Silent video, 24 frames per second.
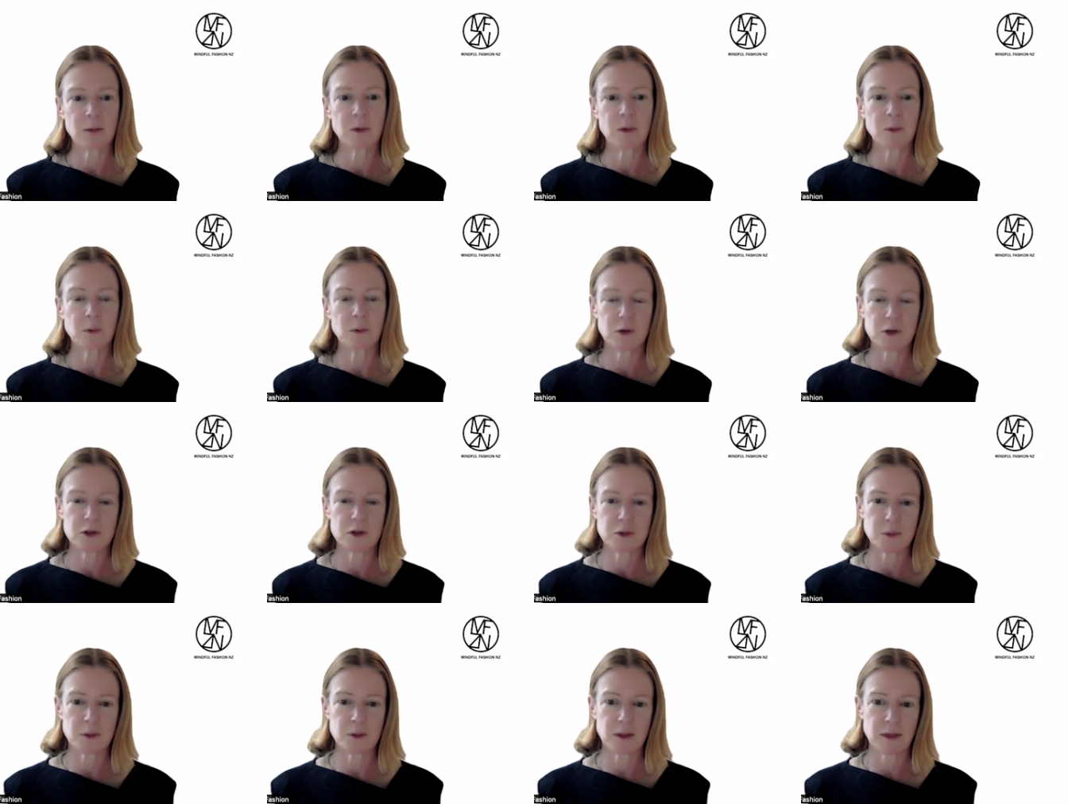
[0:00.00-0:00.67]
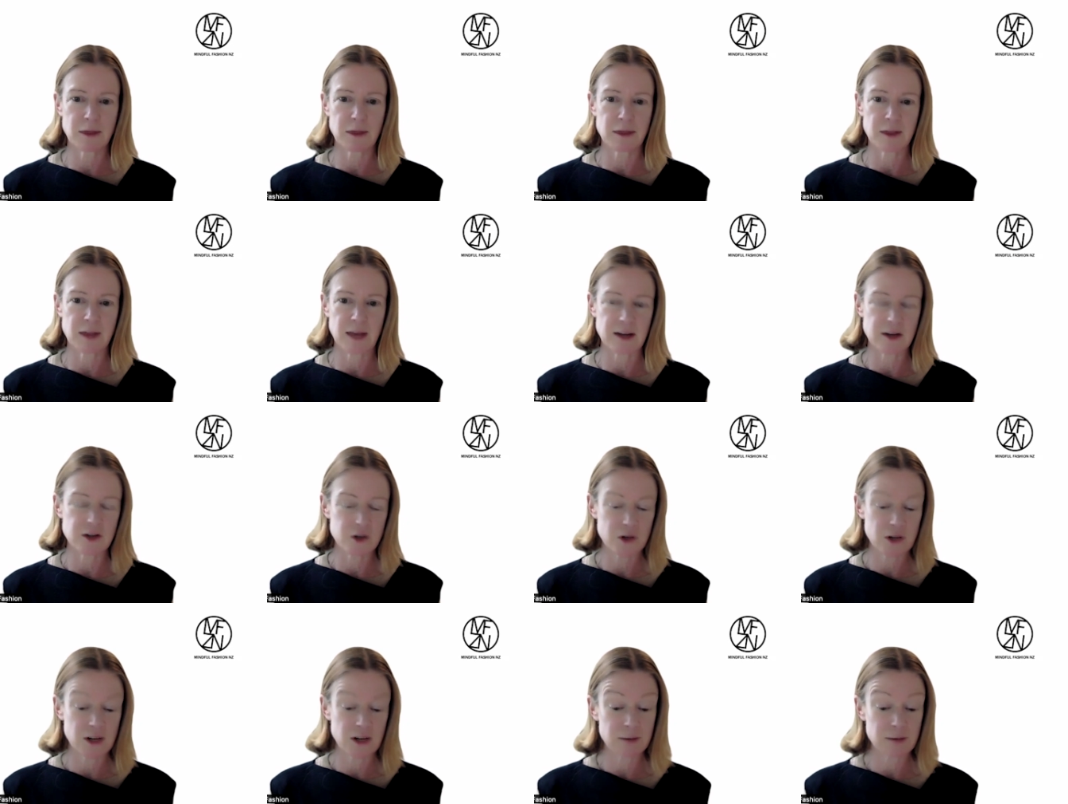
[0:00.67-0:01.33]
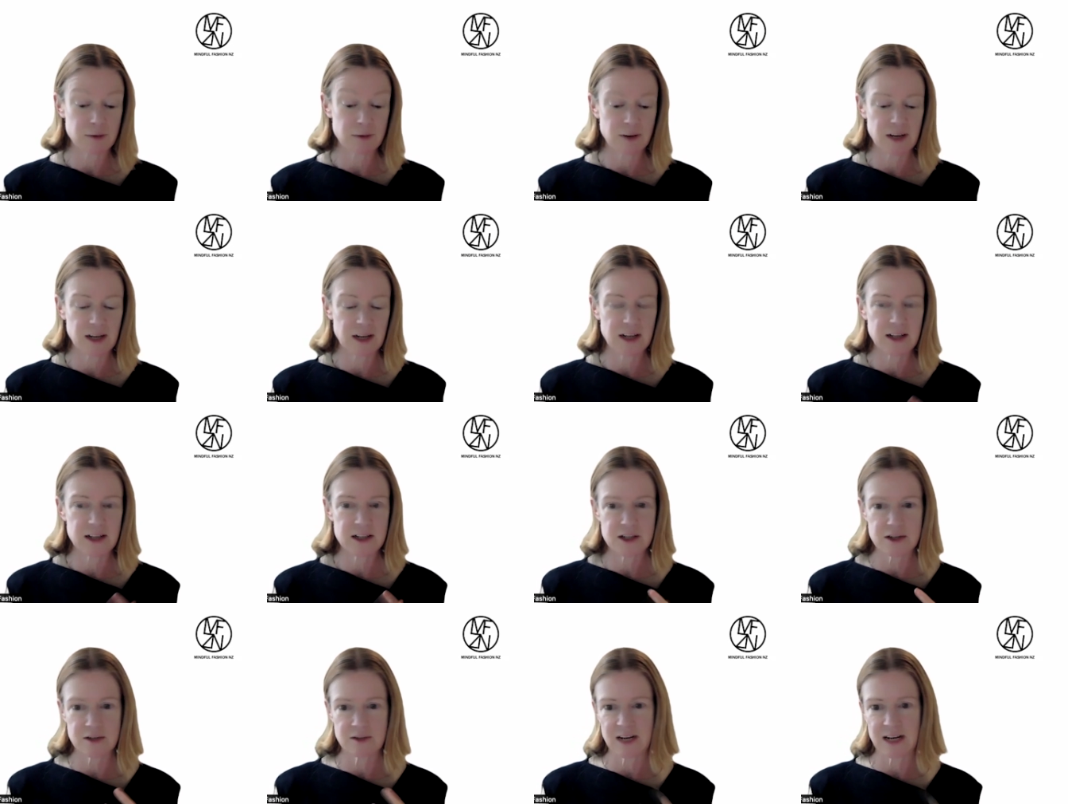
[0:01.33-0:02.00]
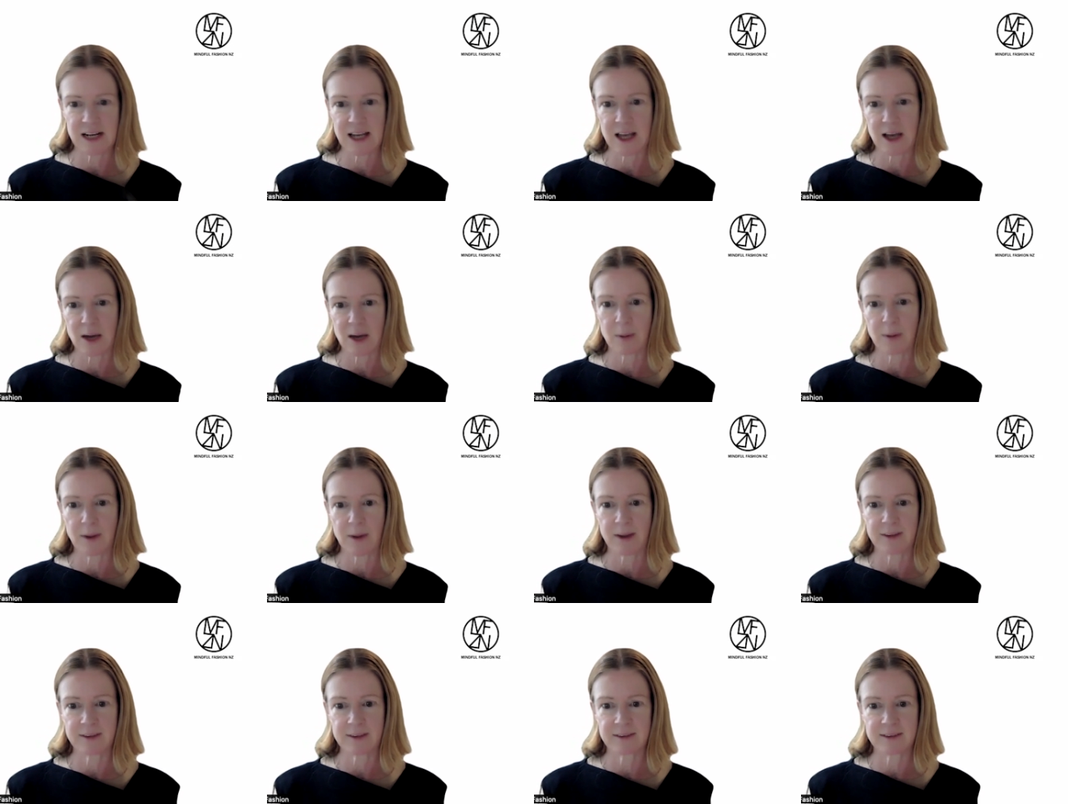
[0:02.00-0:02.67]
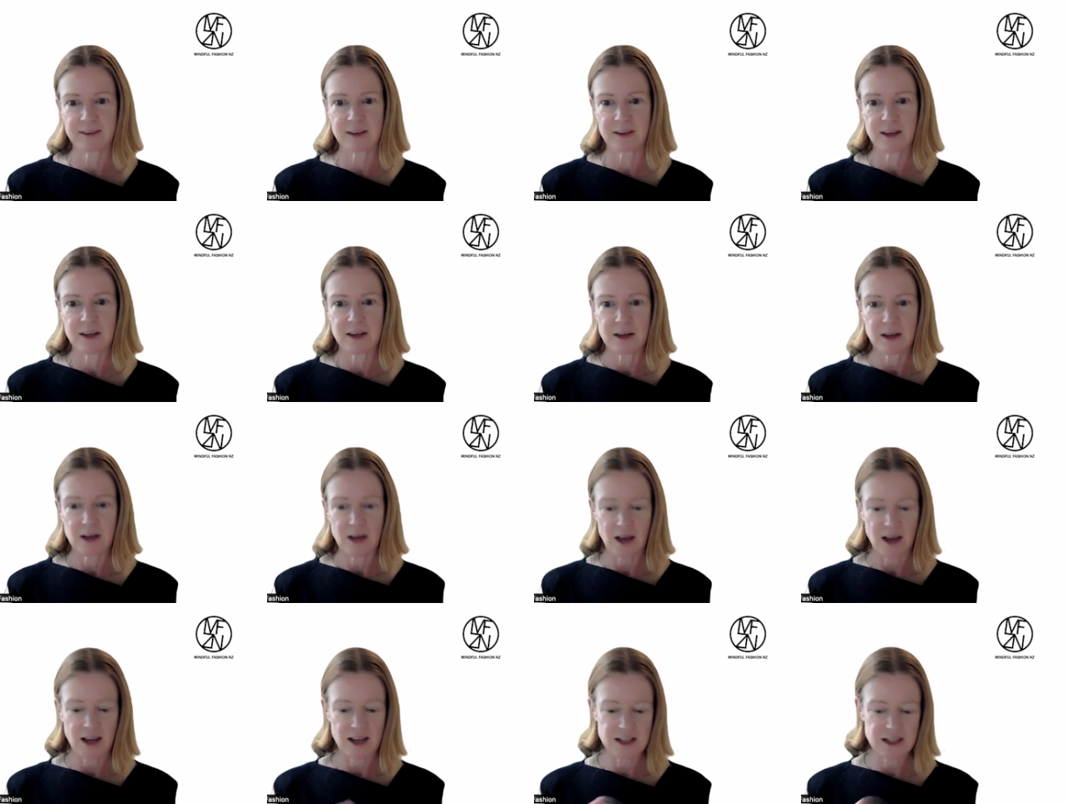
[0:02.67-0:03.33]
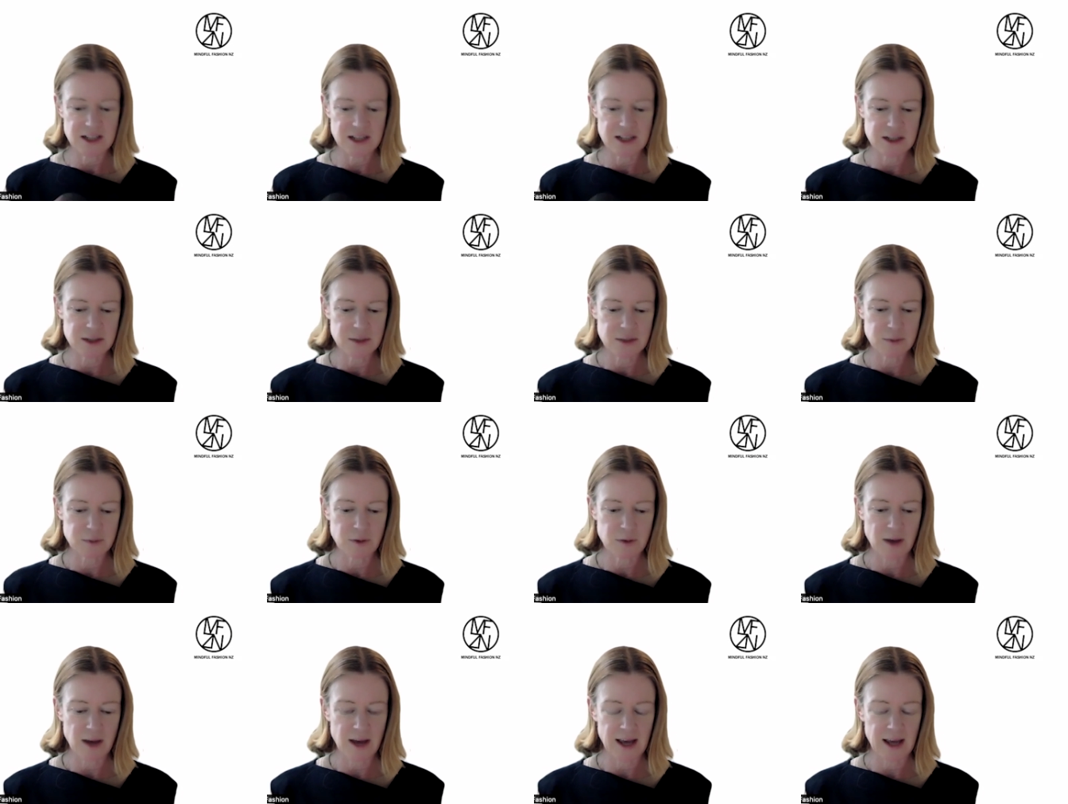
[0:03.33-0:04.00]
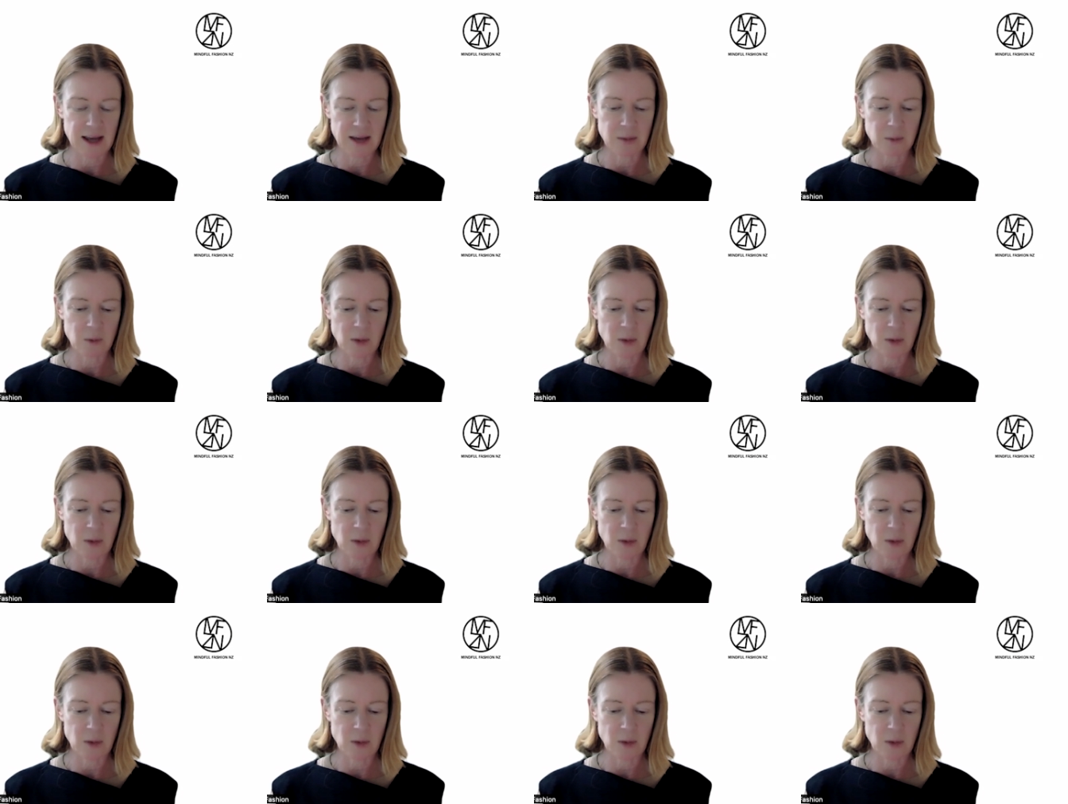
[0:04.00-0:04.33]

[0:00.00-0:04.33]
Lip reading: We worked with Johnny Freeland to really help us identify